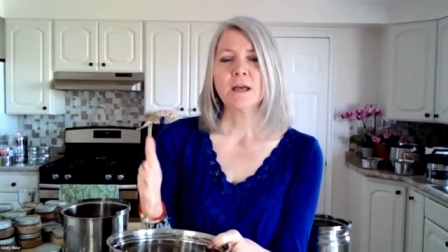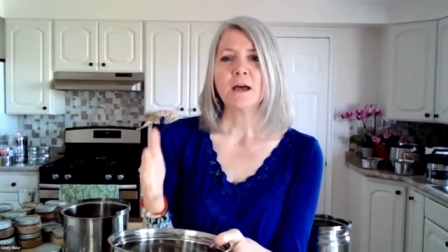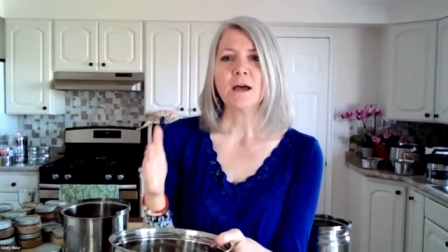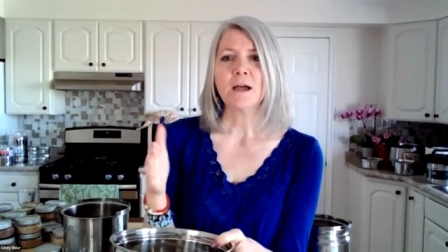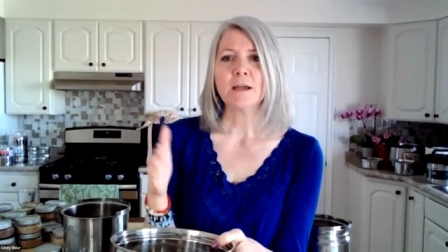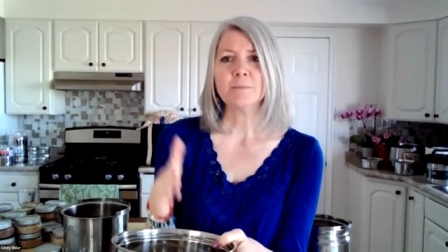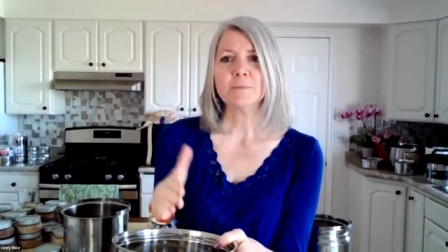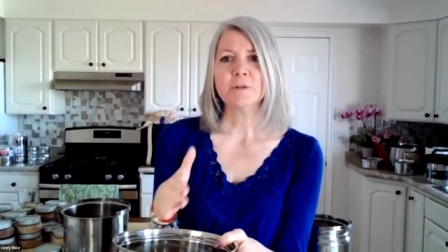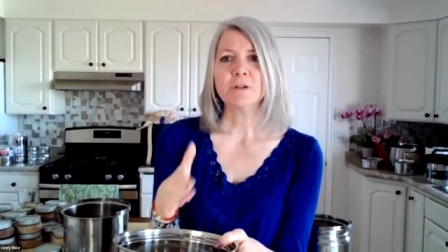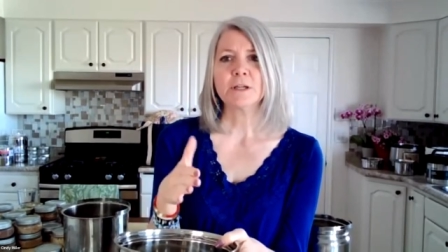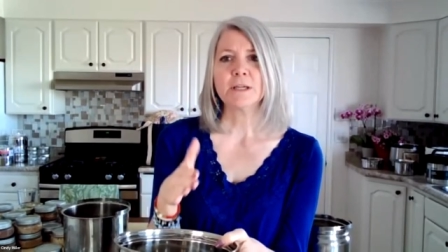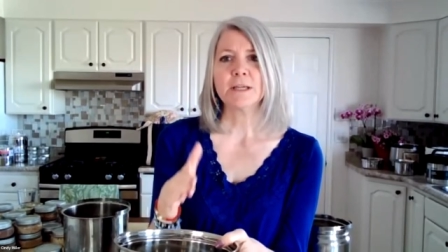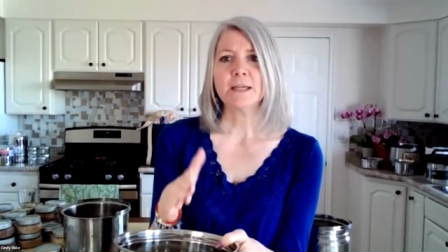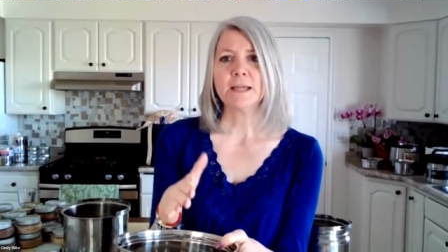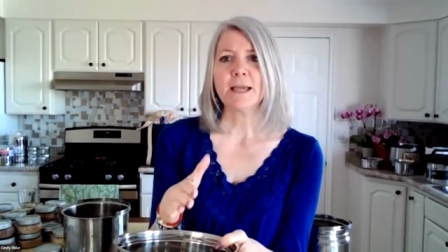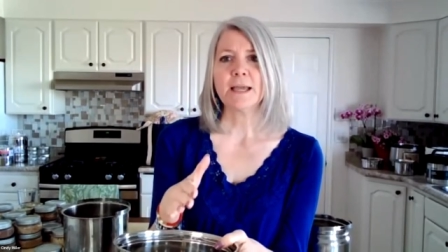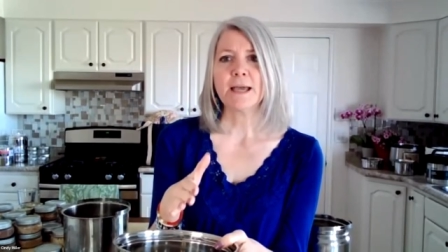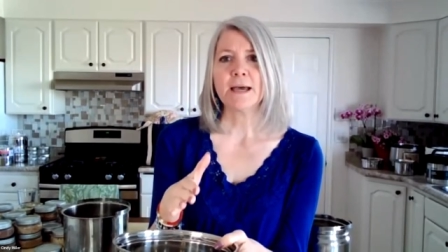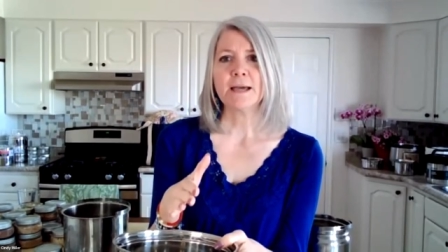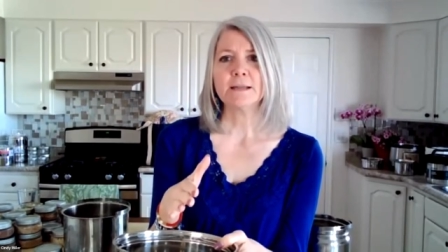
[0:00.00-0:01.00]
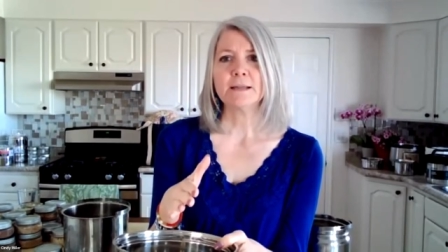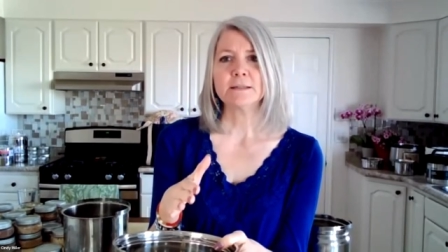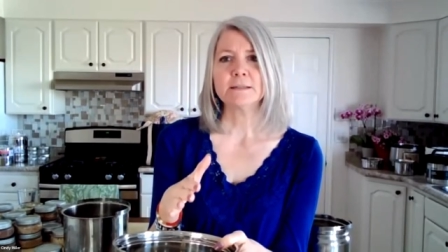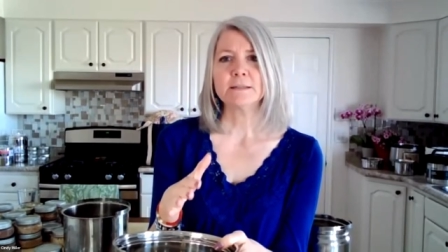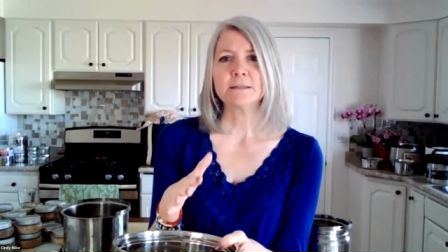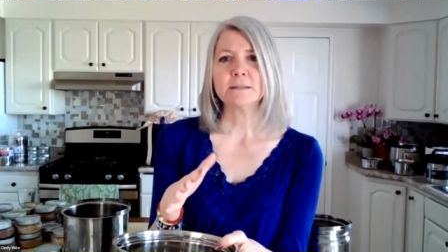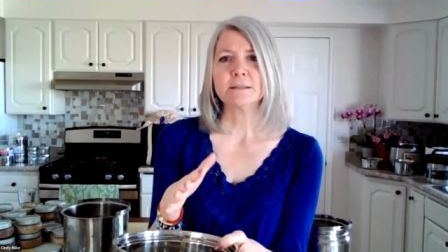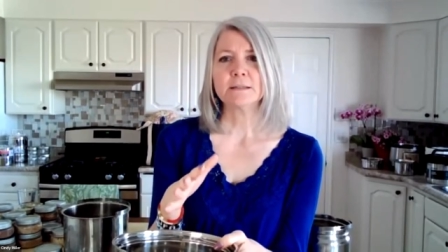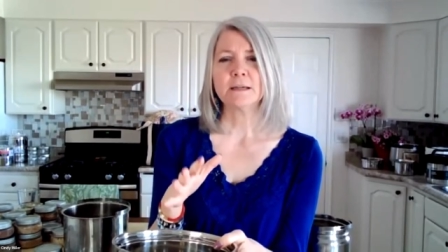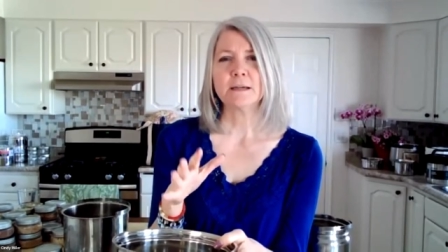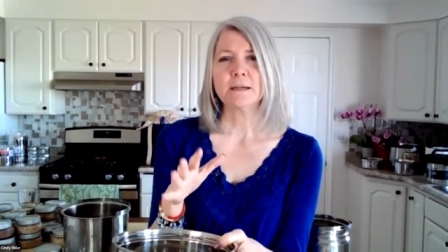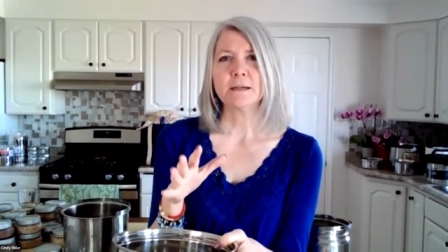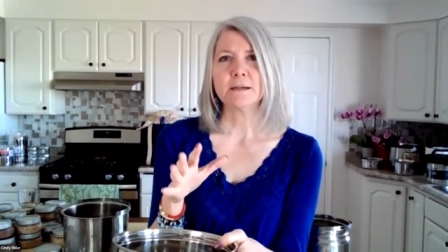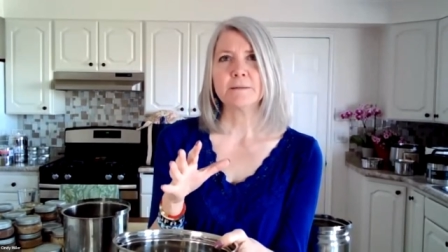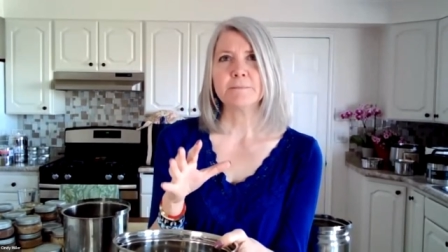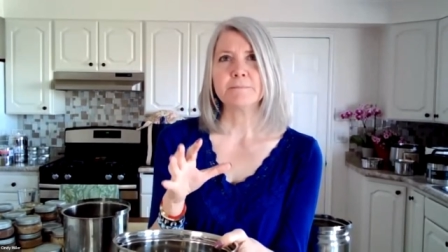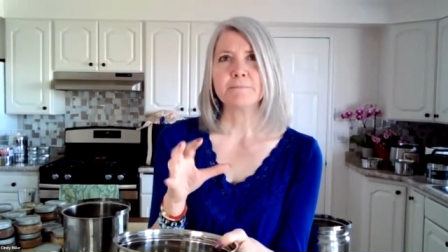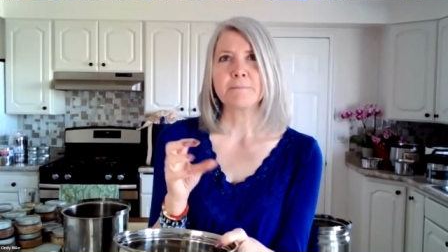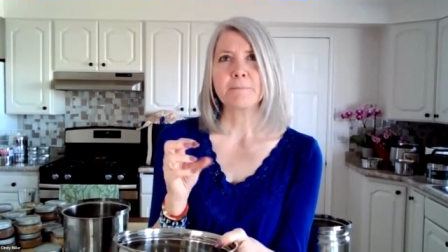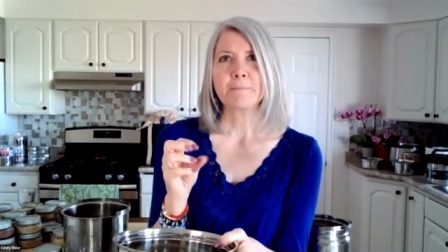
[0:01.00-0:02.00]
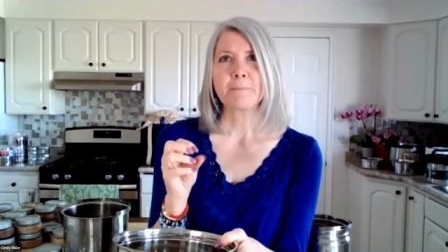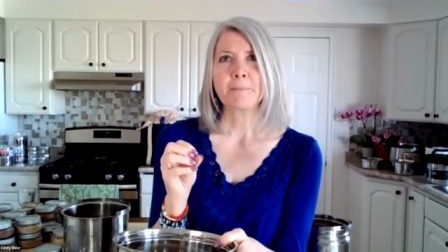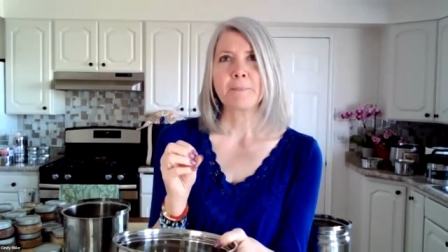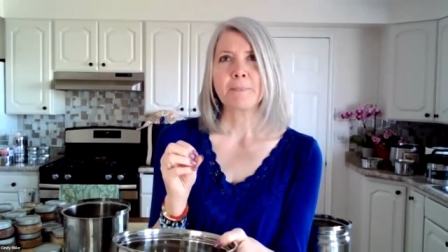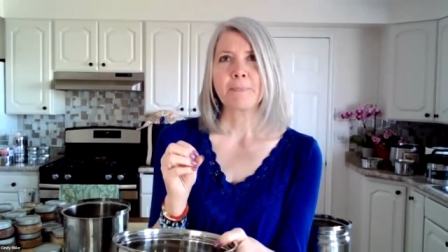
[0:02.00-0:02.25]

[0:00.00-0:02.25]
I'm looking at um,